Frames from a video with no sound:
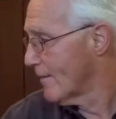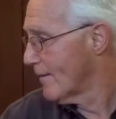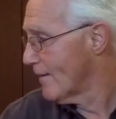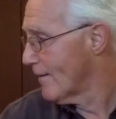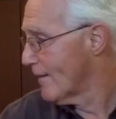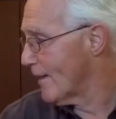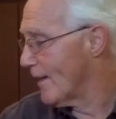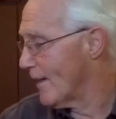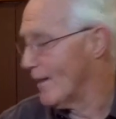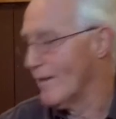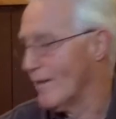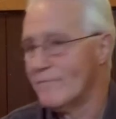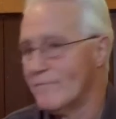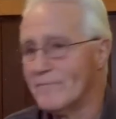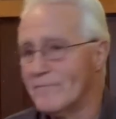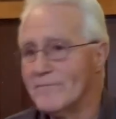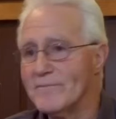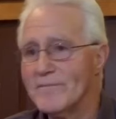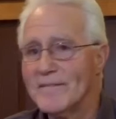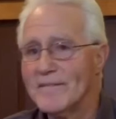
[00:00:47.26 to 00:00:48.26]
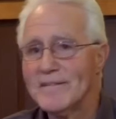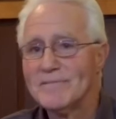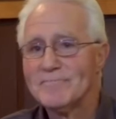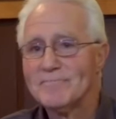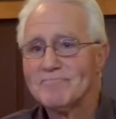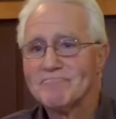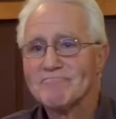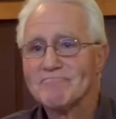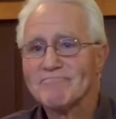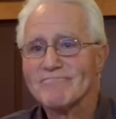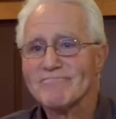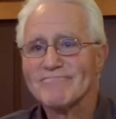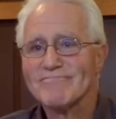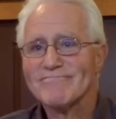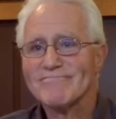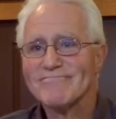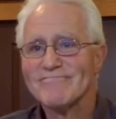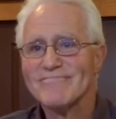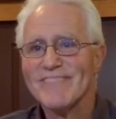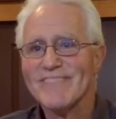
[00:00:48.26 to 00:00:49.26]
Hey.
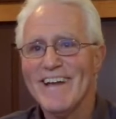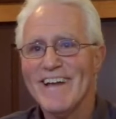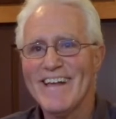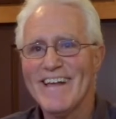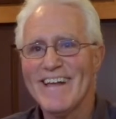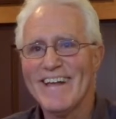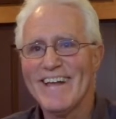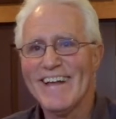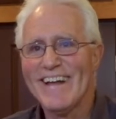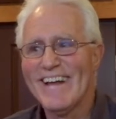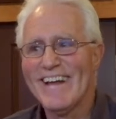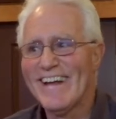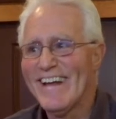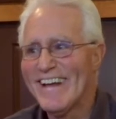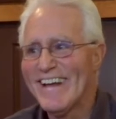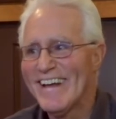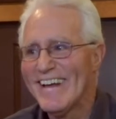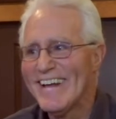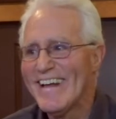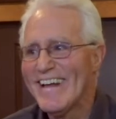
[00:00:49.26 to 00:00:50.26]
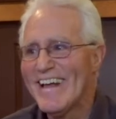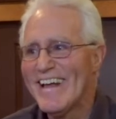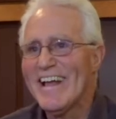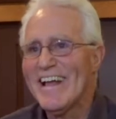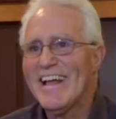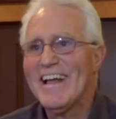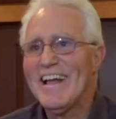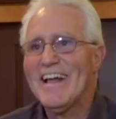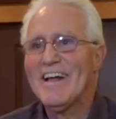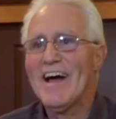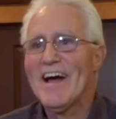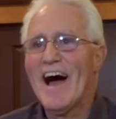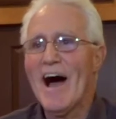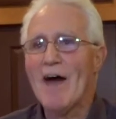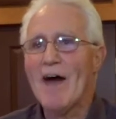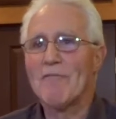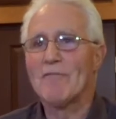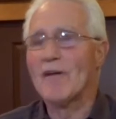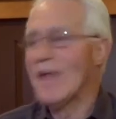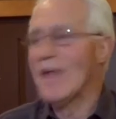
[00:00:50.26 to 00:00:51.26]
Well, that's good or bad?
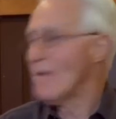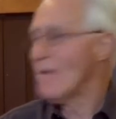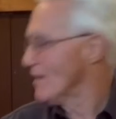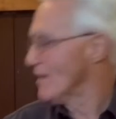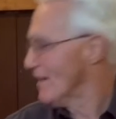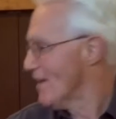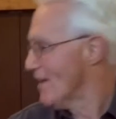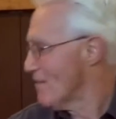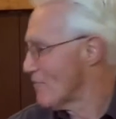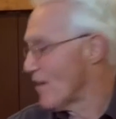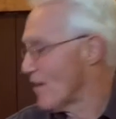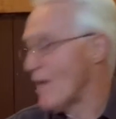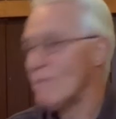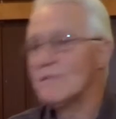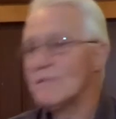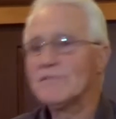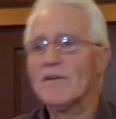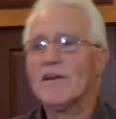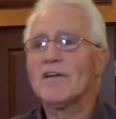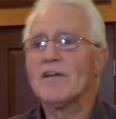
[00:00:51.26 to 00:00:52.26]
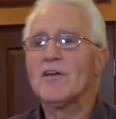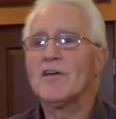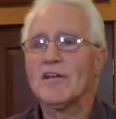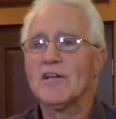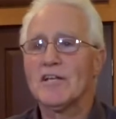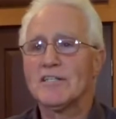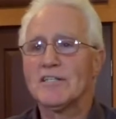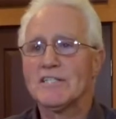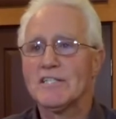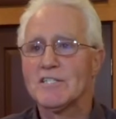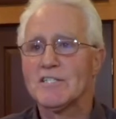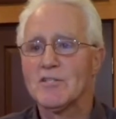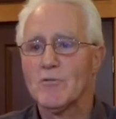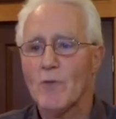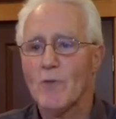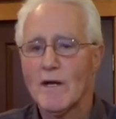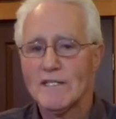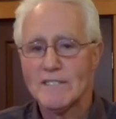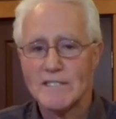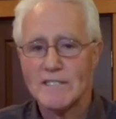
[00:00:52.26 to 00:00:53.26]
uh, for, him, it's, for him, it's very good because he's
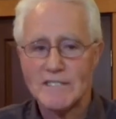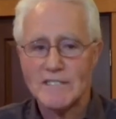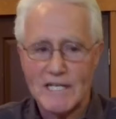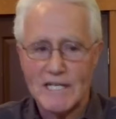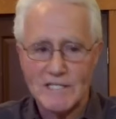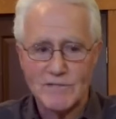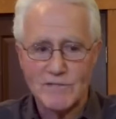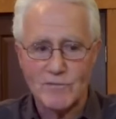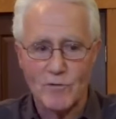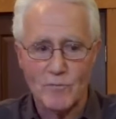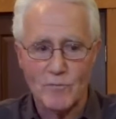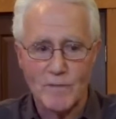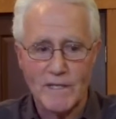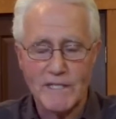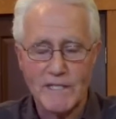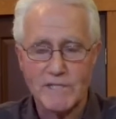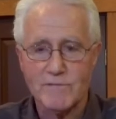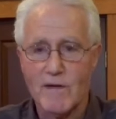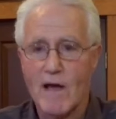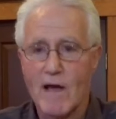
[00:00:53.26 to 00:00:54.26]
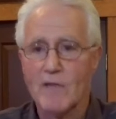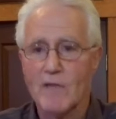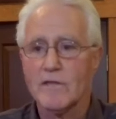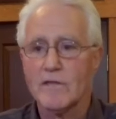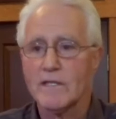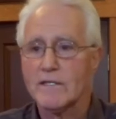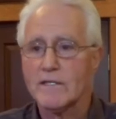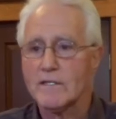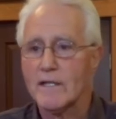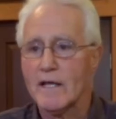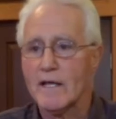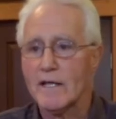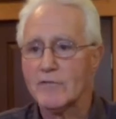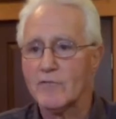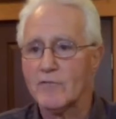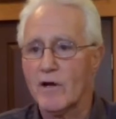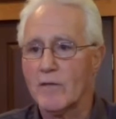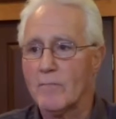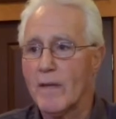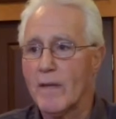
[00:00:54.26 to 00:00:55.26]
quite successful, but he's found that uh,
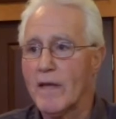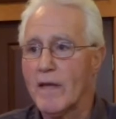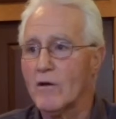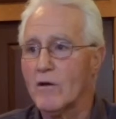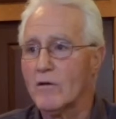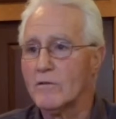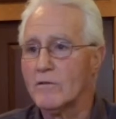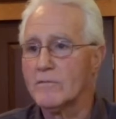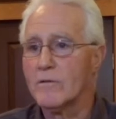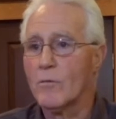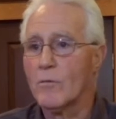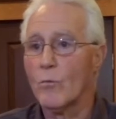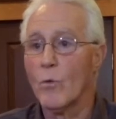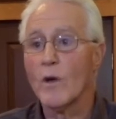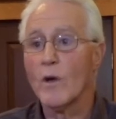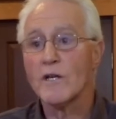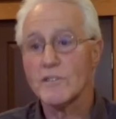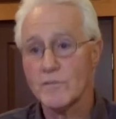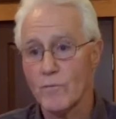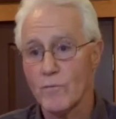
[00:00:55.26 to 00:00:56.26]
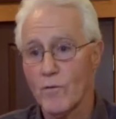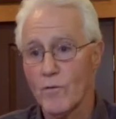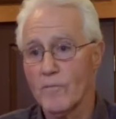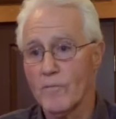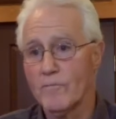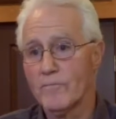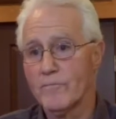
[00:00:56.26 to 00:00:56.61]
direct mail works for him,